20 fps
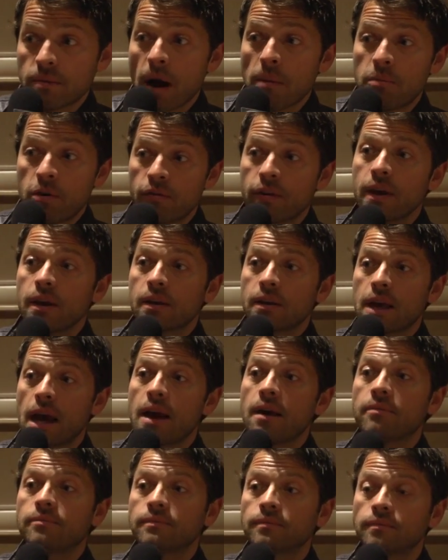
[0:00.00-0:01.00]
a movie?
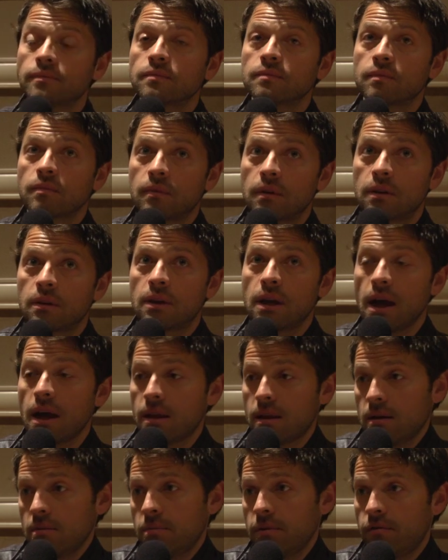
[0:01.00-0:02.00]
Yeah. Definitely. Yeah,
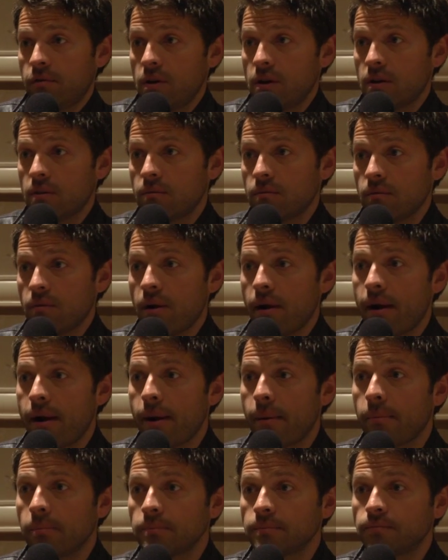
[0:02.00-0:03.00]
I think it'd be fun.
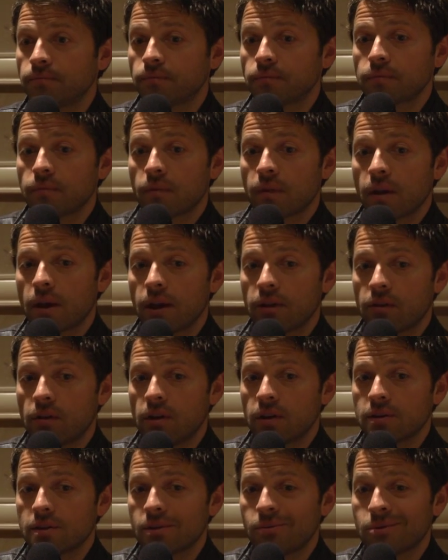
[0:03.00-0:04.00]
As
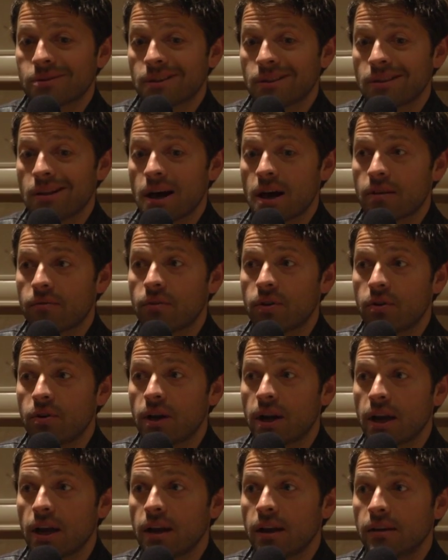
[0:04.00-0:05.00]
long as there was a lot of
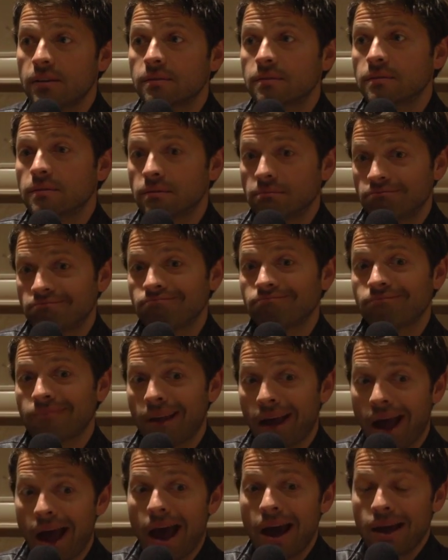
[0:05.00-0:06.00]
nudity,
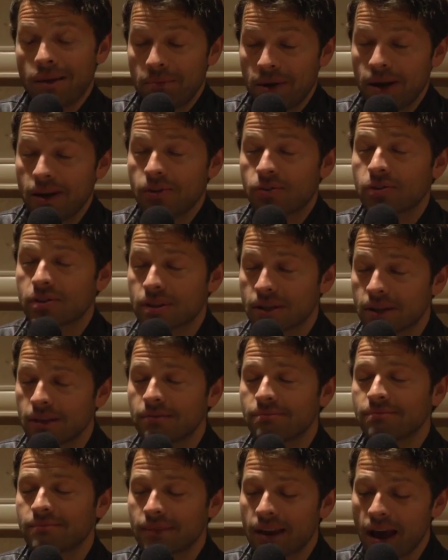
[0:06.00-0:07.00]
I'd be
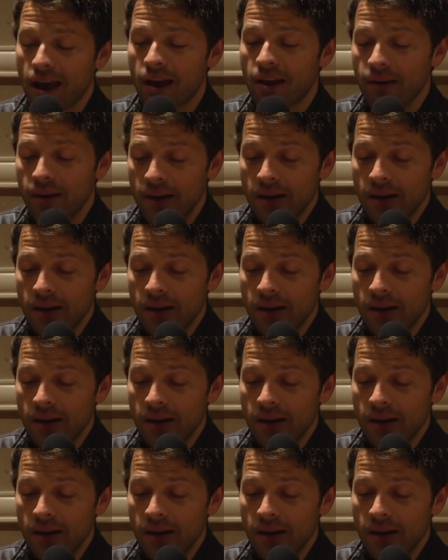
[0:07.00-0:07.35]
interested. Yeah.